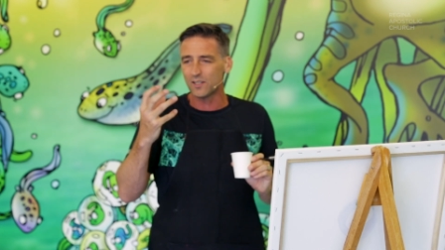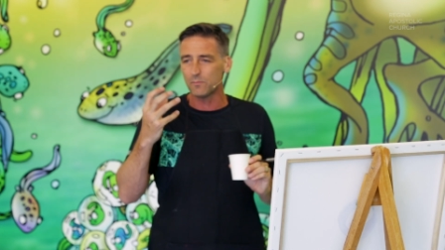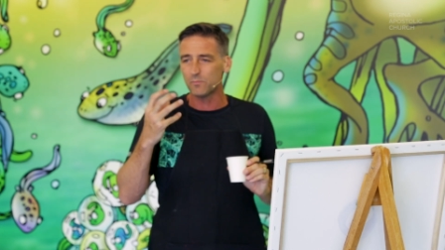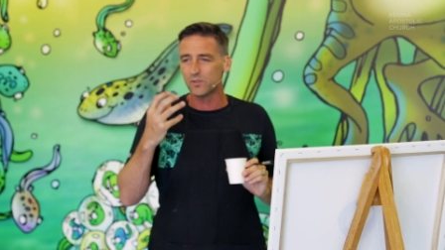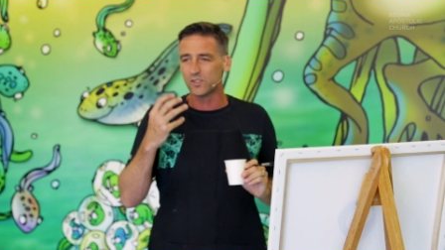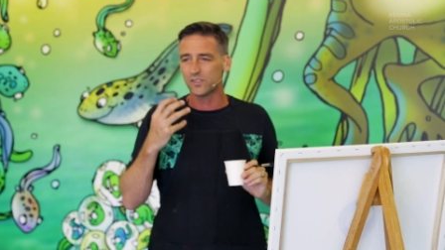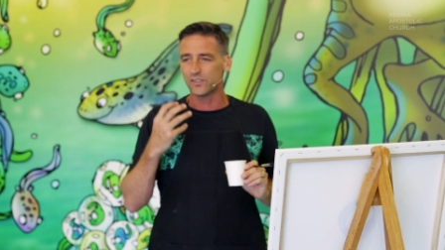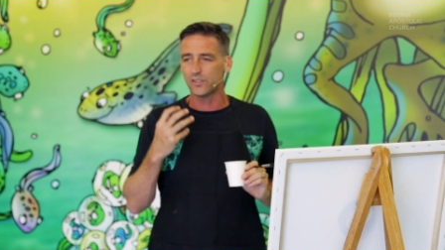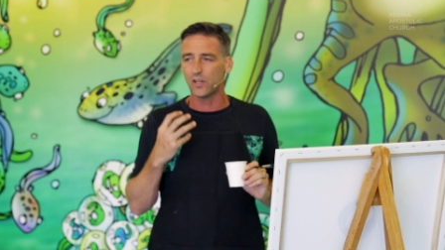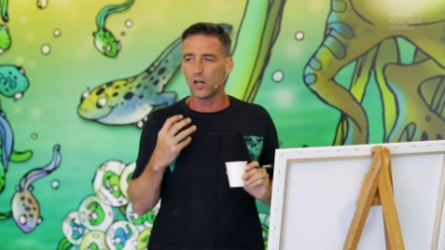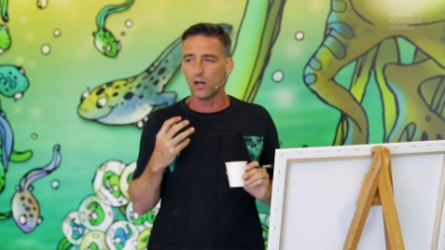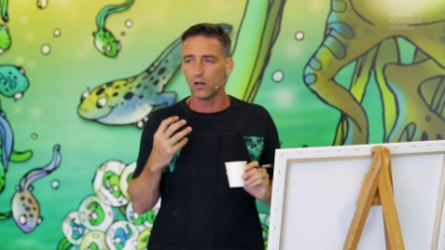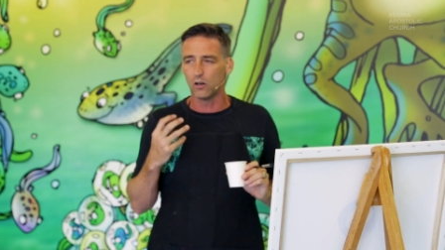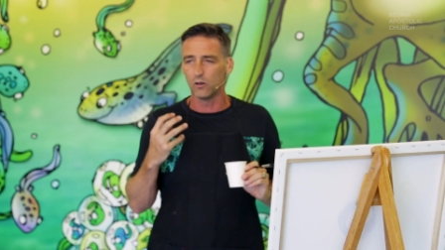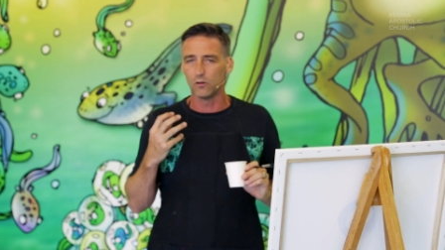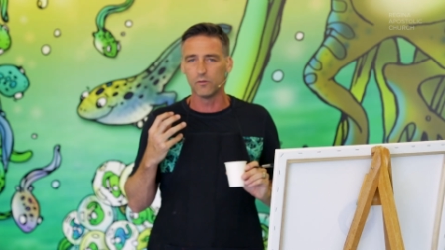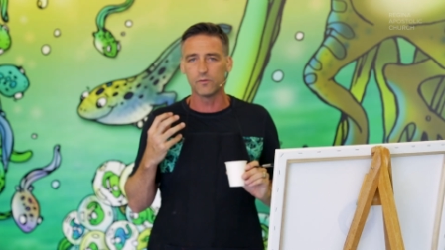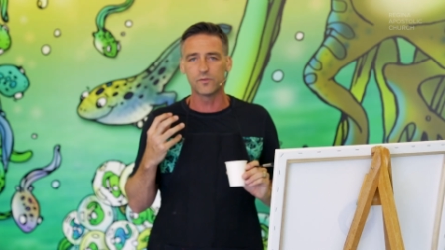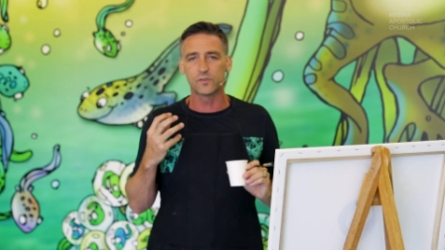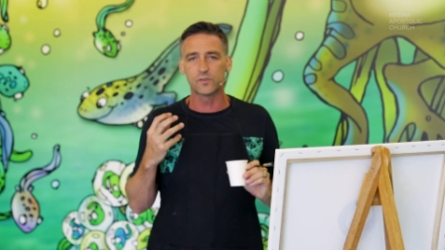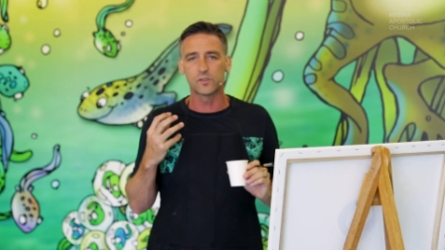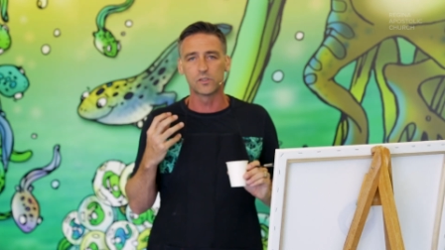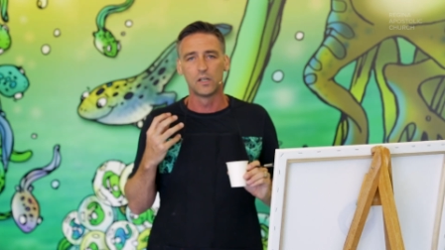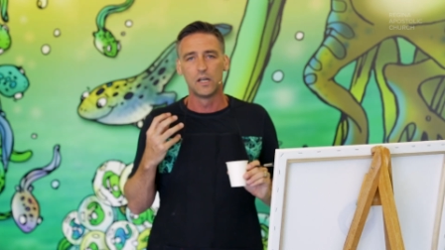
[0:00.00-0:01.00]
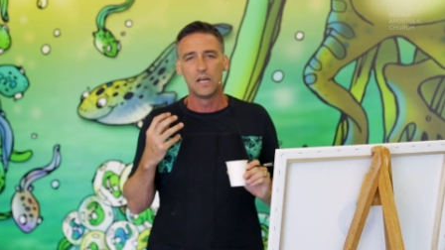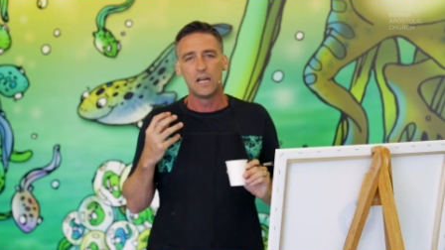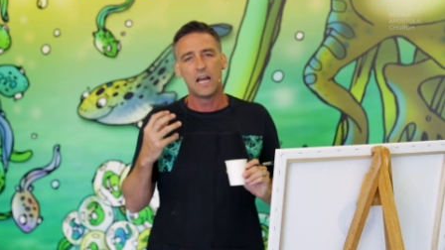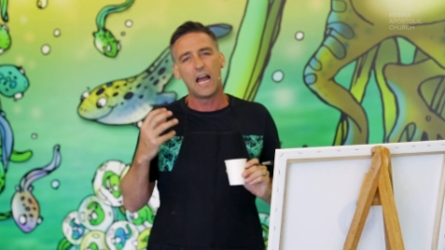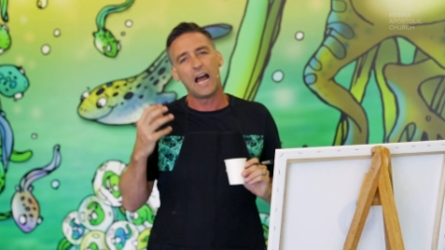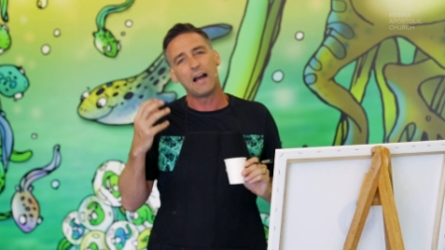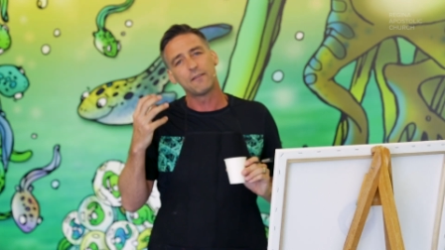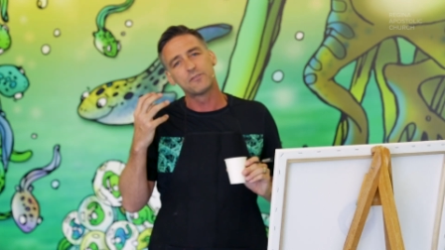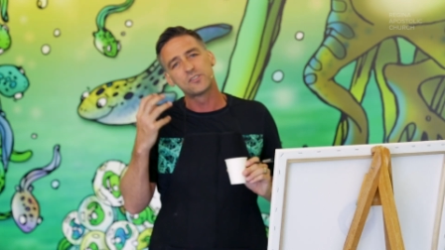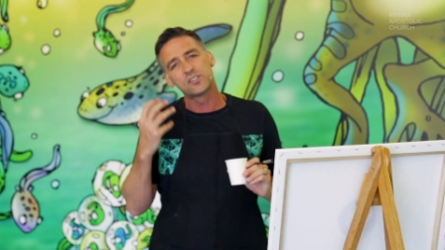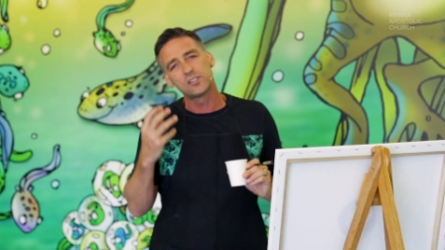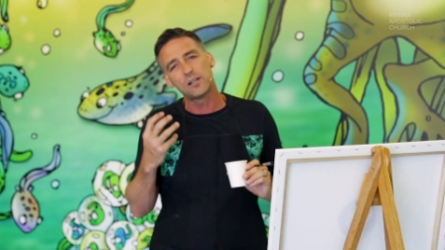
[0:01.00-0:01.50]
themselves
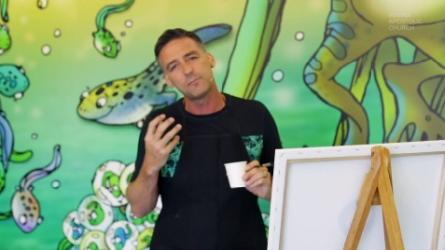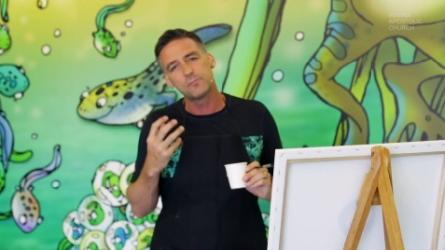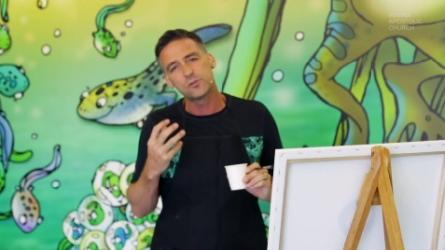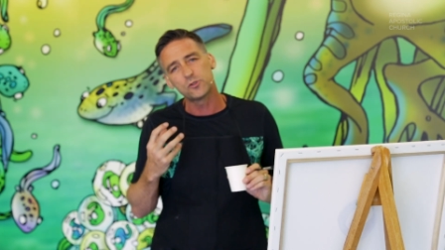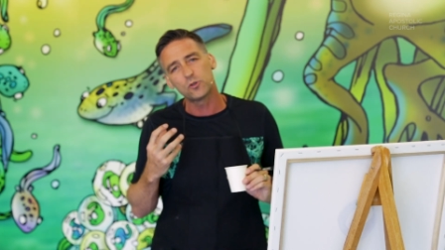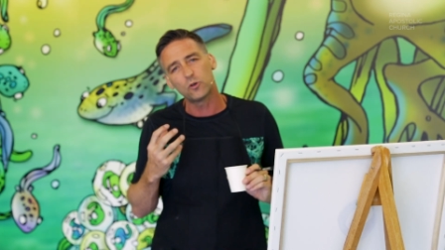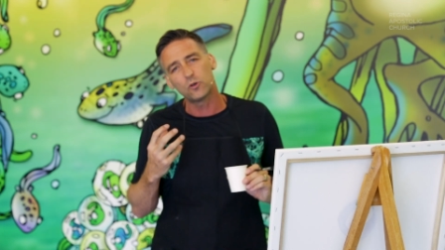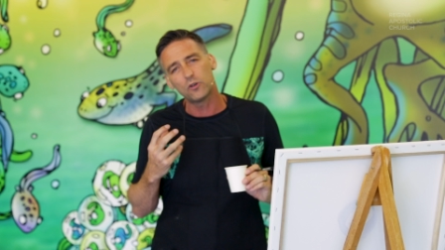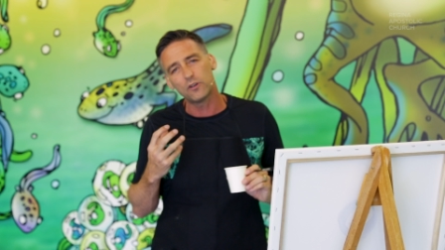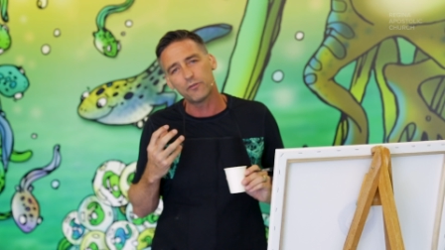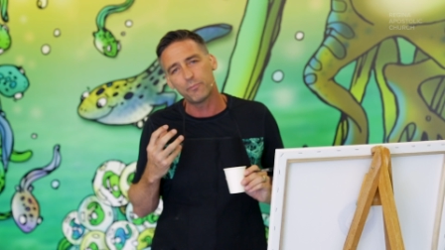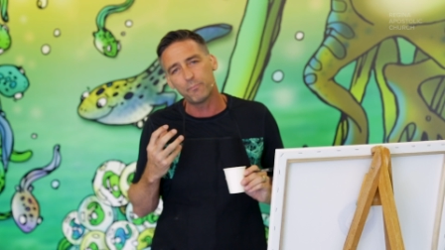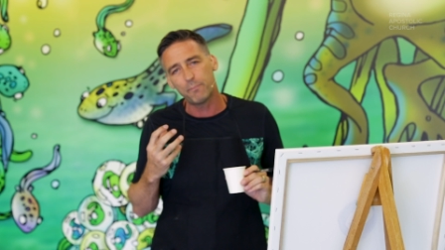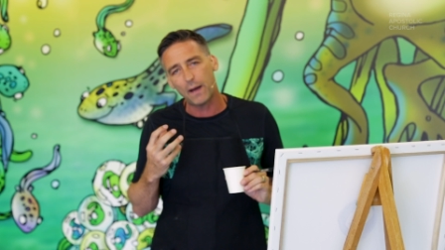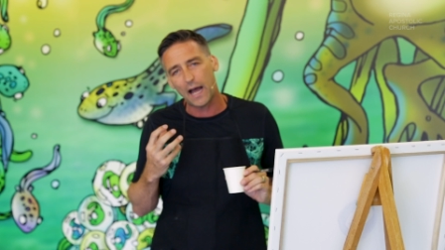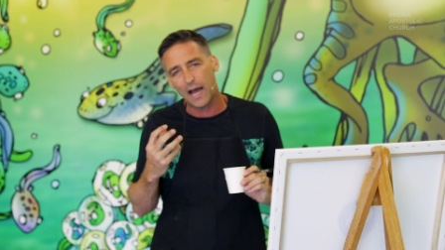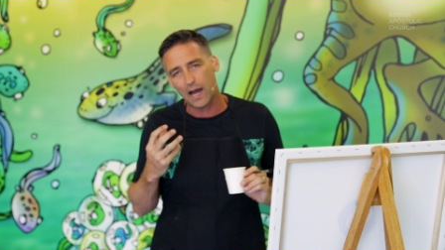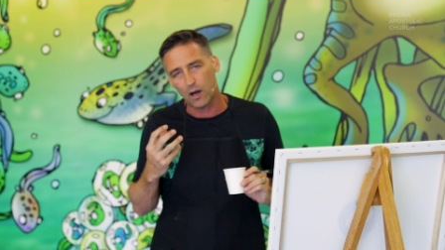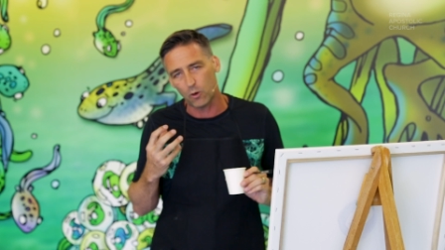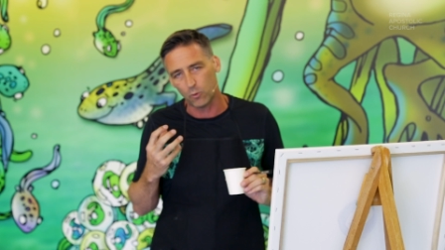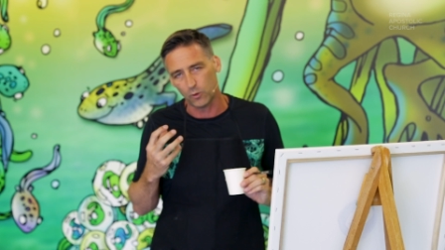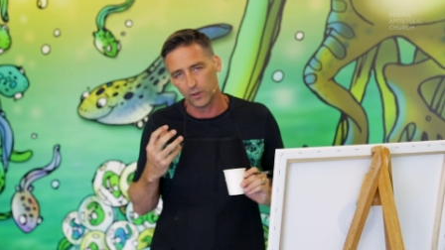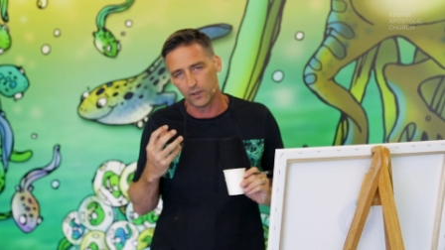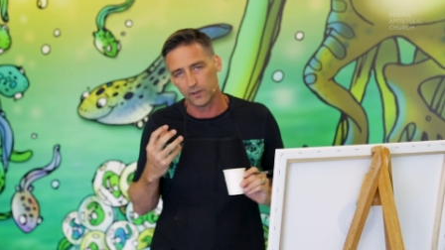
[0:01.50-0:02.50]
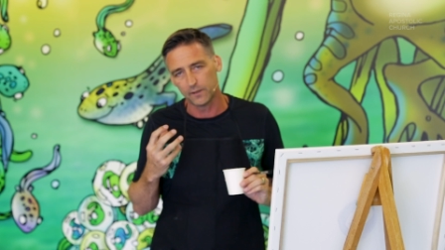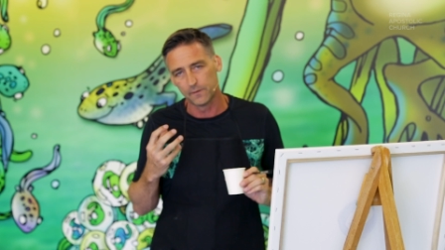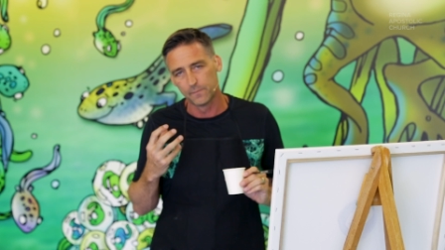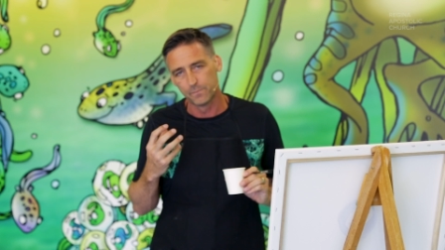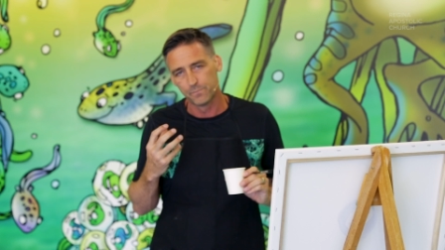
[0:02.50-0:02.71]
have some sort of power.